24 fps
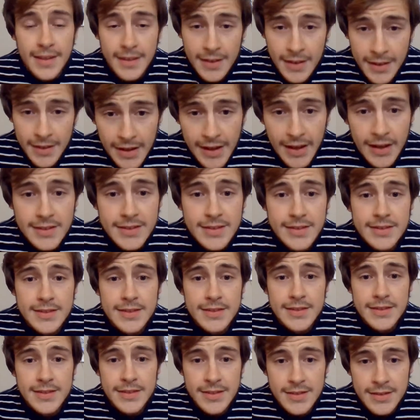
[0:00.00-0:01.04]
The
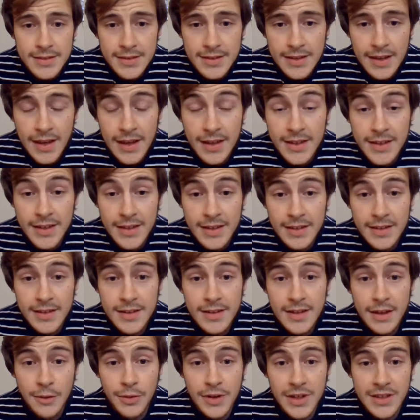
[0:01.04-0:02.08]
next idea
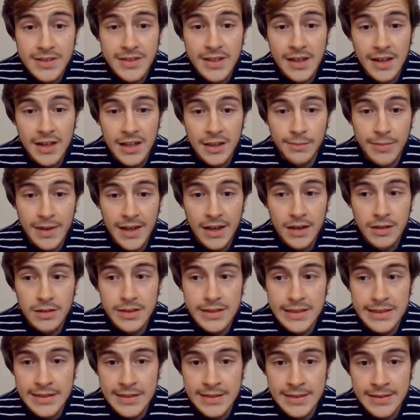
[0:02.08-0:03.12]
I want to talk
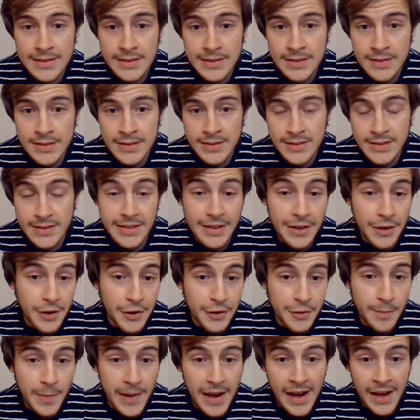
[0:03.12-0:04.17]
about is the
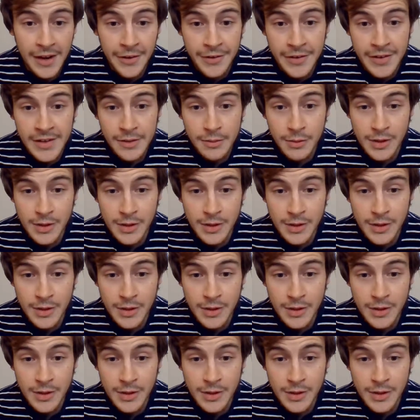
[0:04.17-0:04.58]
Earth battery,